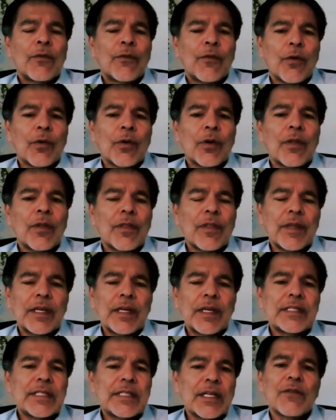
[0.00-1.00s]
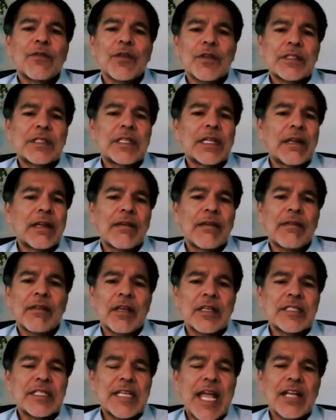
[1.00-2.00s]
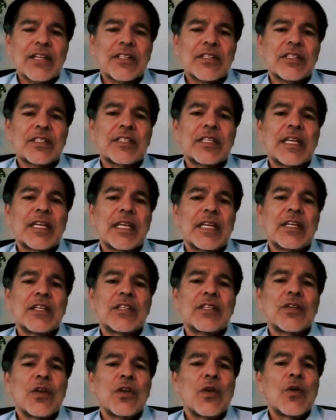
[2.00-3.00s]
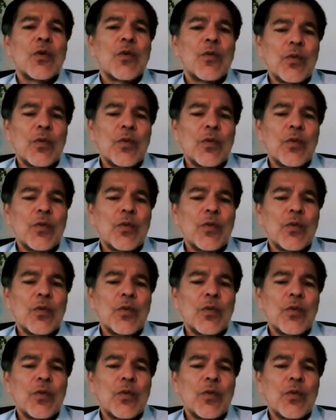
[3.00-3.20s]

for the Center for the Study of Los Angeles is